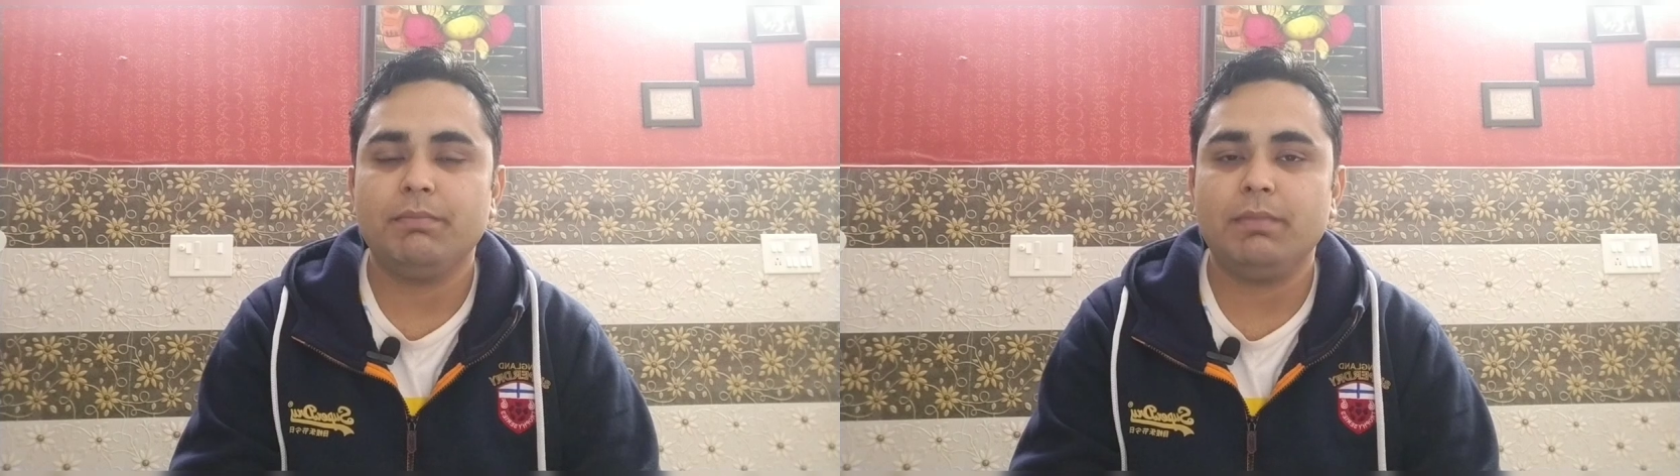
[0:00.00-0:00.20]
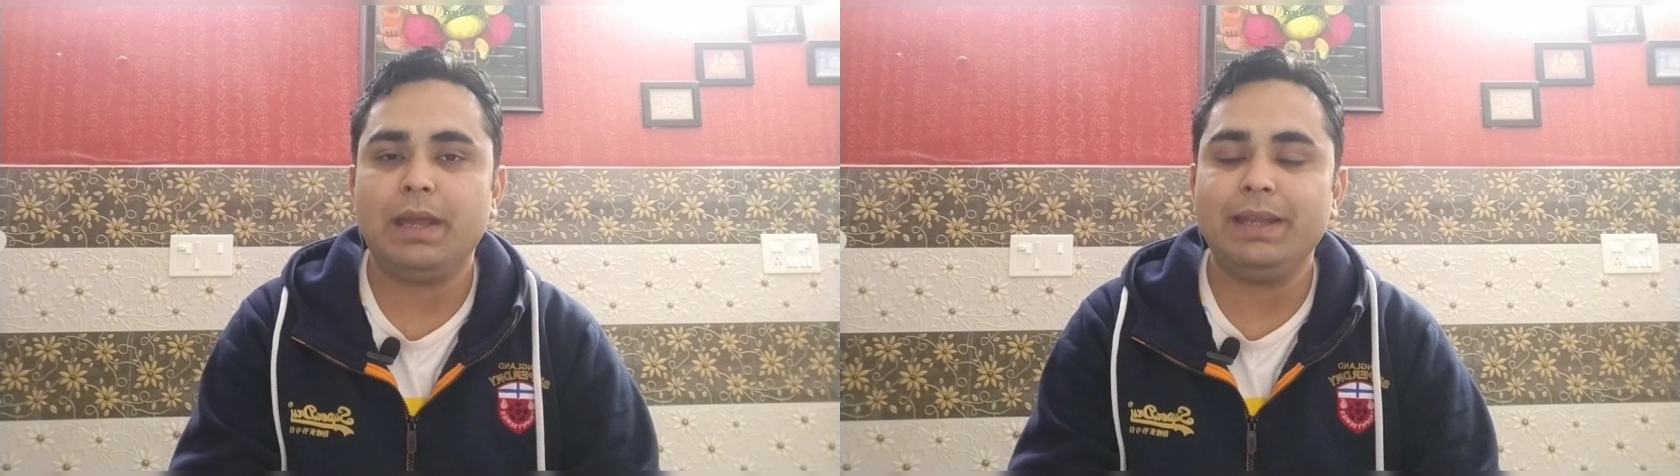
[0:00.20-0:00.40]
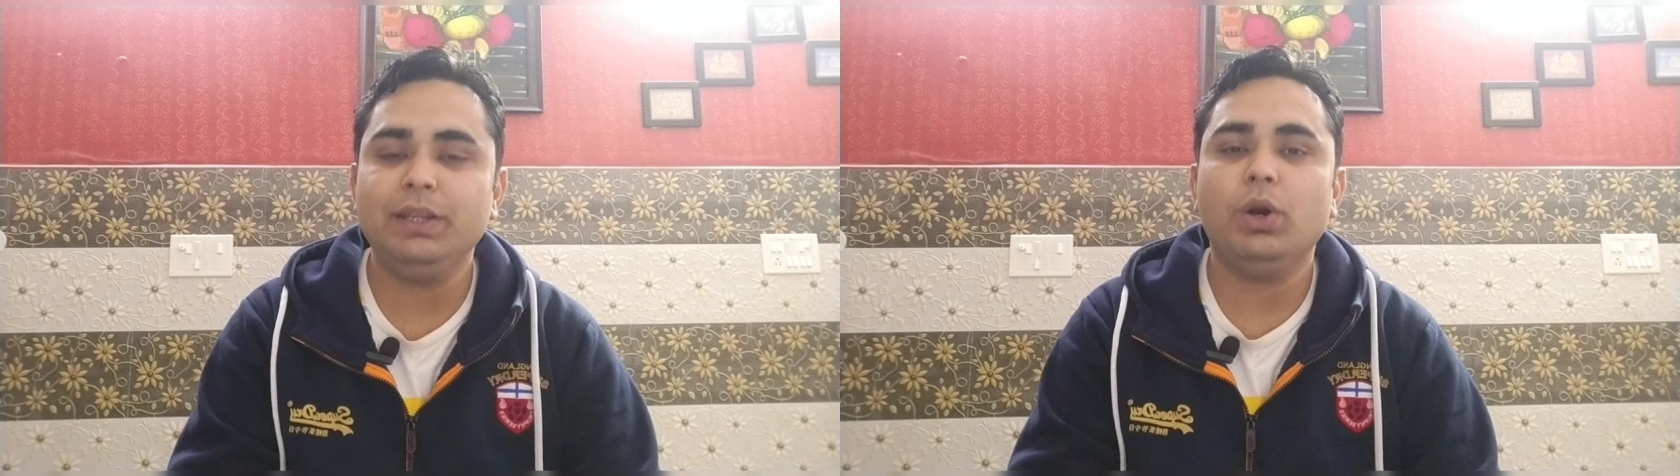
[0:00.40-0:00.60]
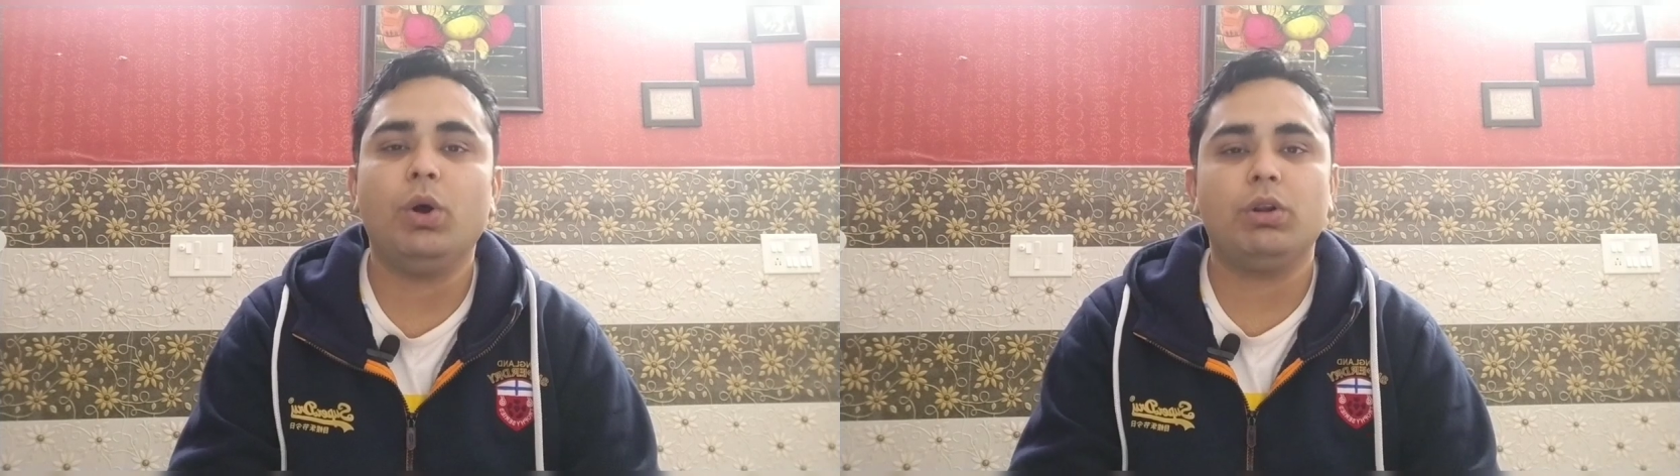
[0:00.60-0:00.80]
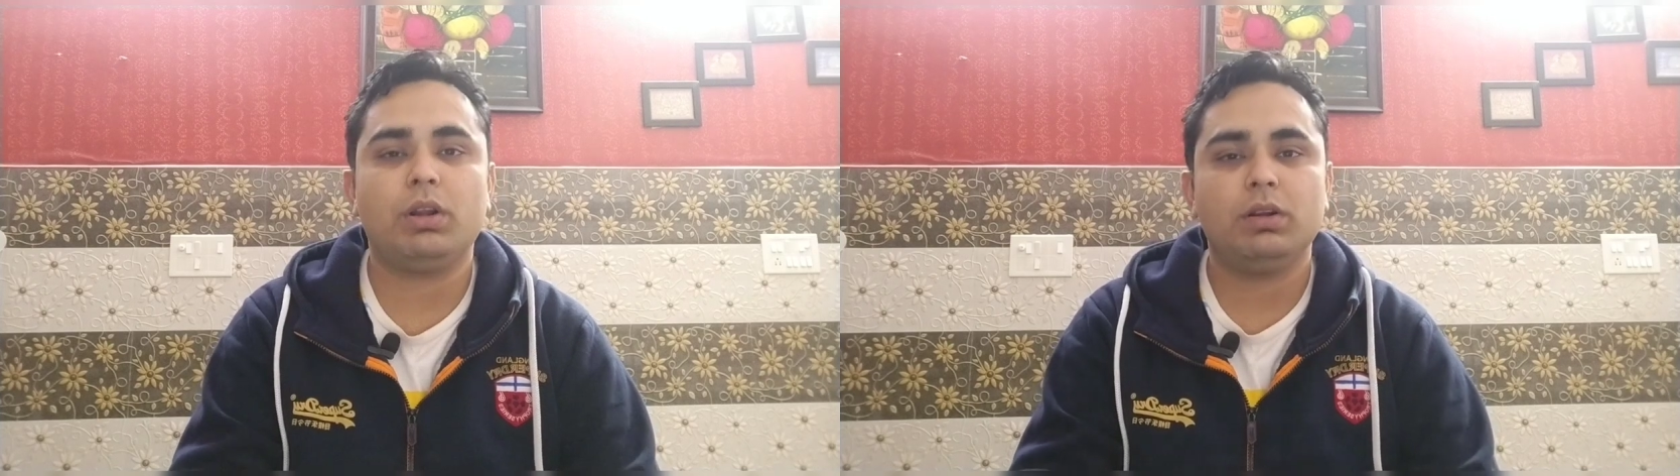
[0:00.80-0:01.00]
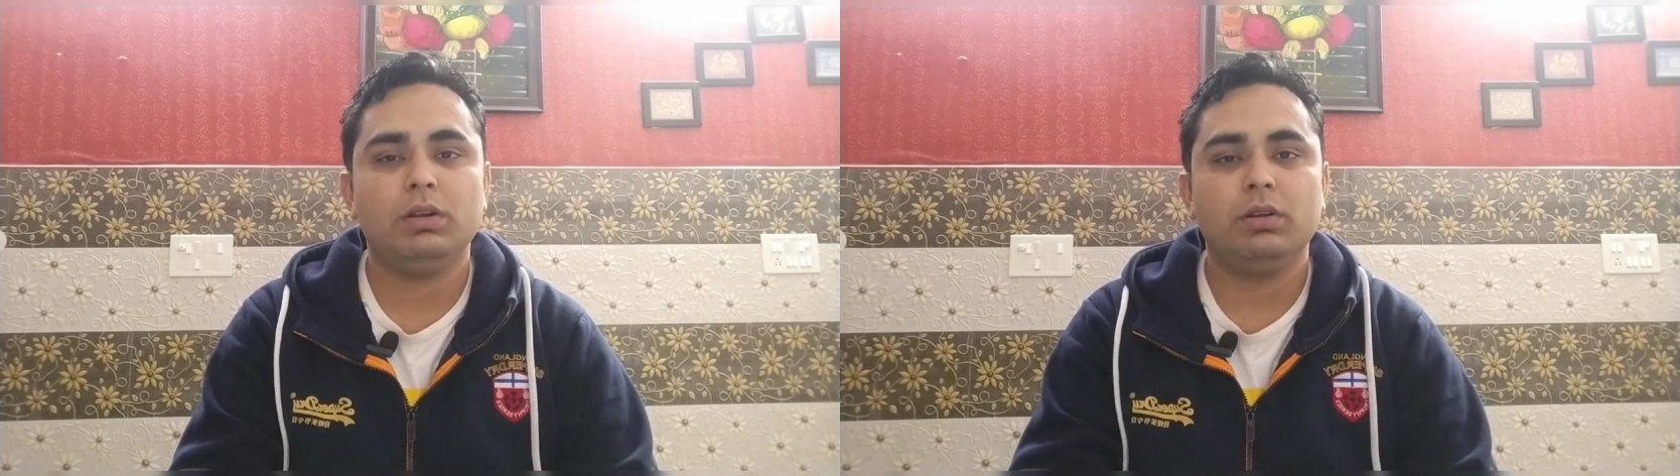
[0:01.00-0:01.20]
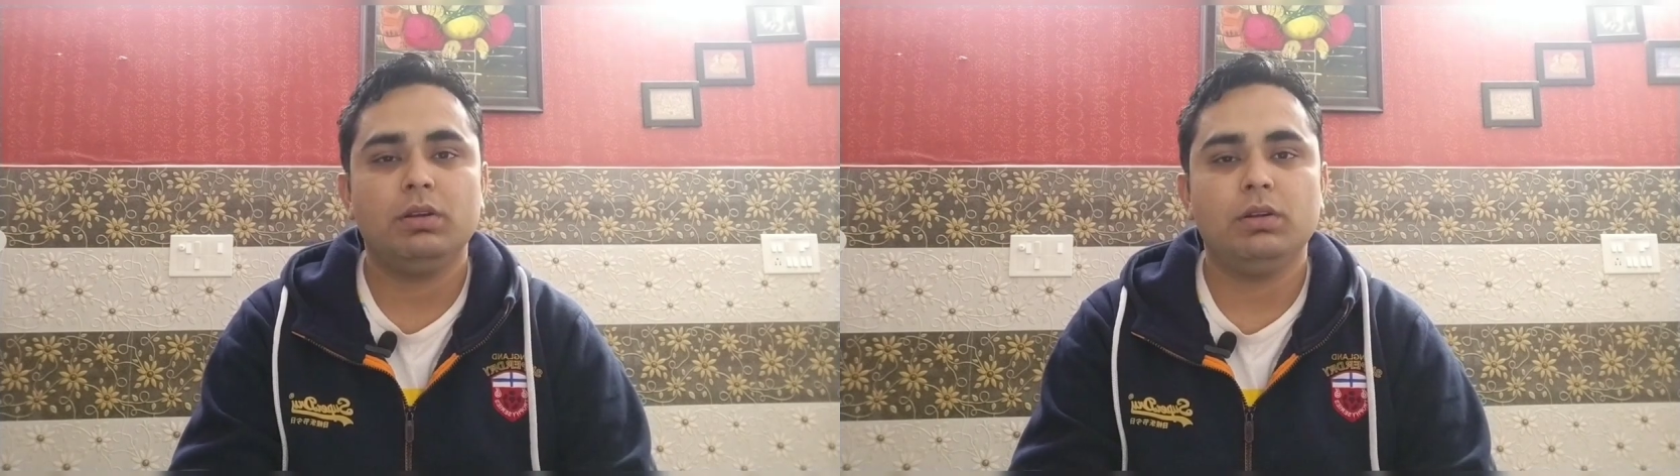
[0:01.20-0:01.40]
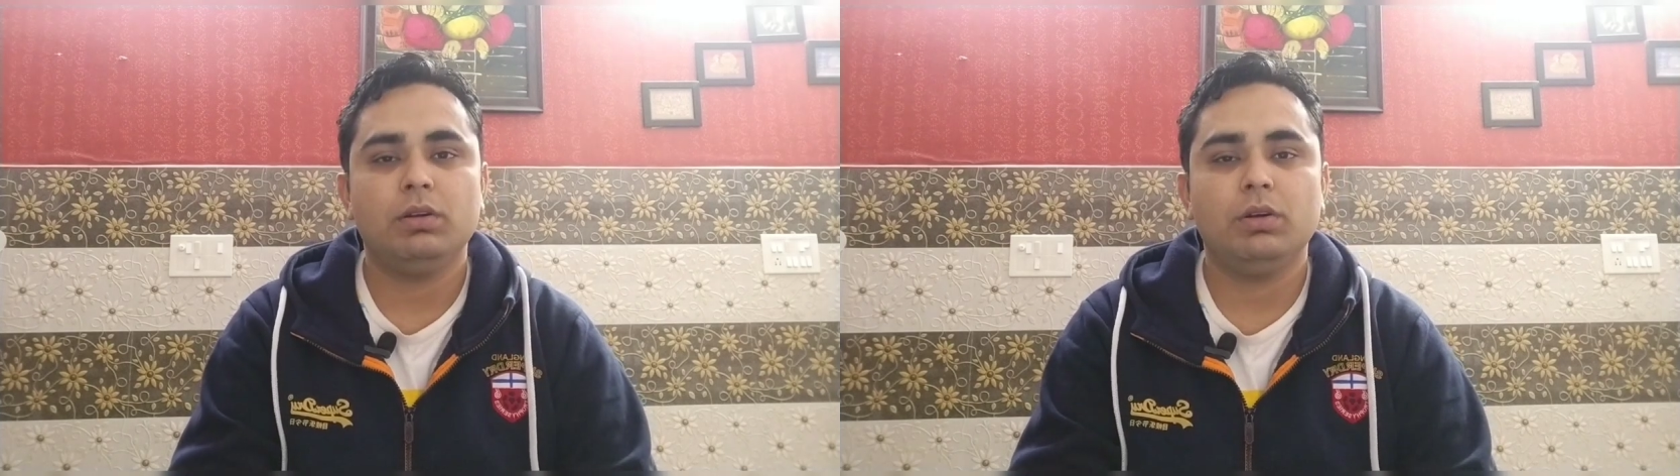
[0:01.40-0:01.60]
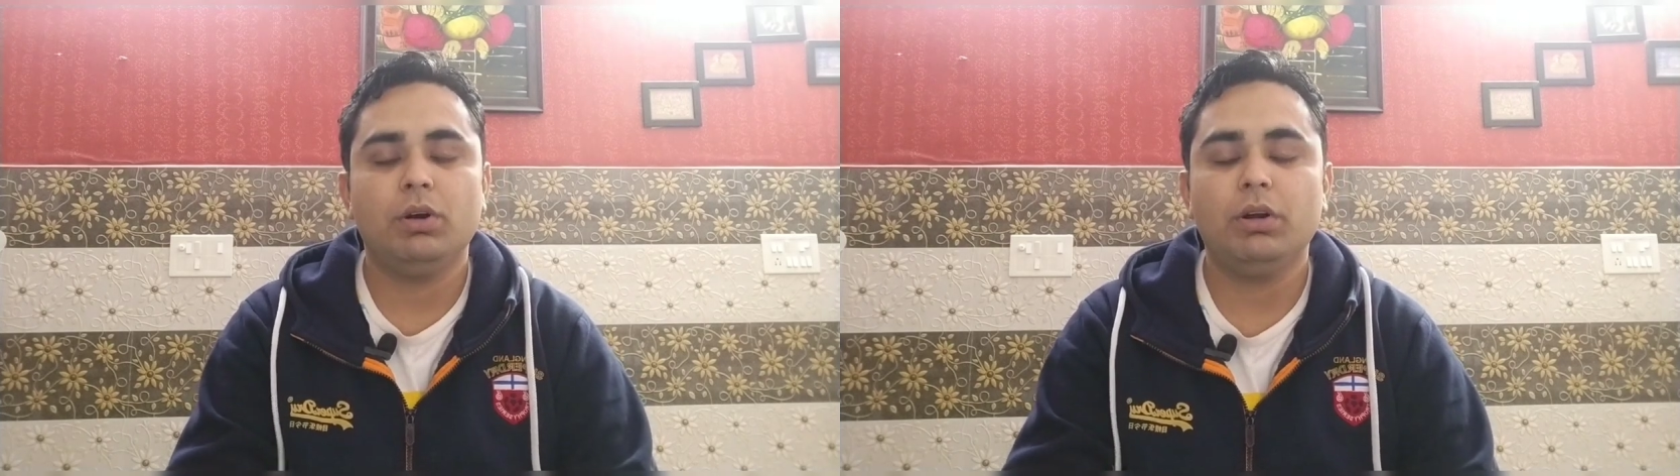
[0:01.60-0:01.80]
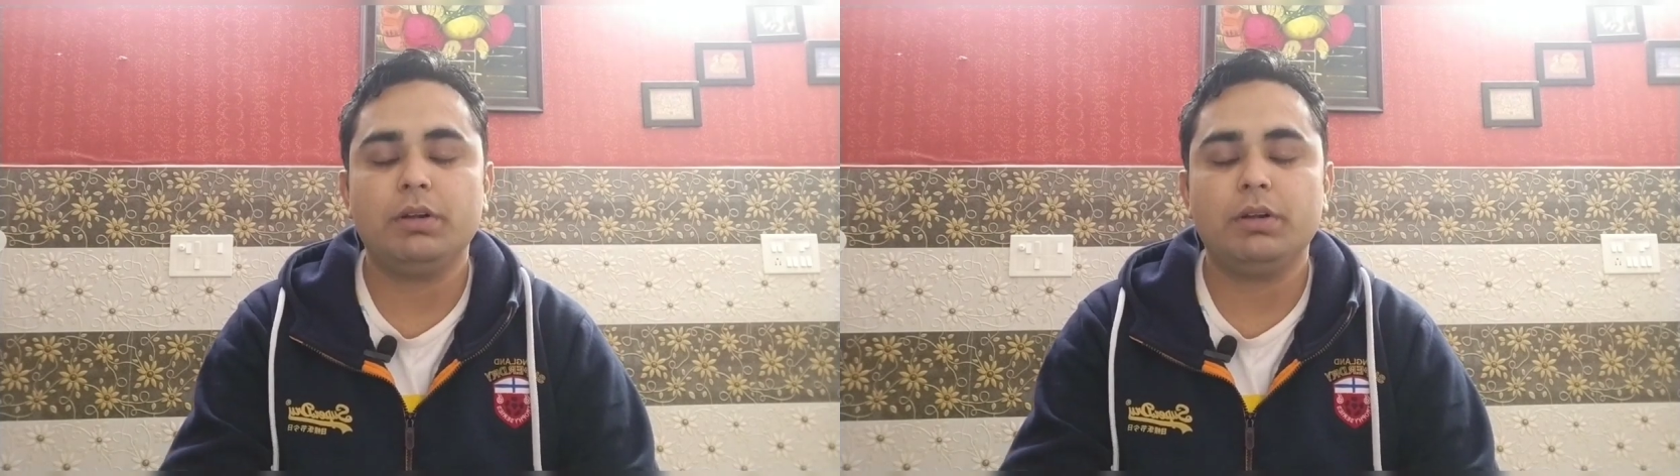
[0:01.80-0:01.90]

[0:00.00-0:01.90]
any order or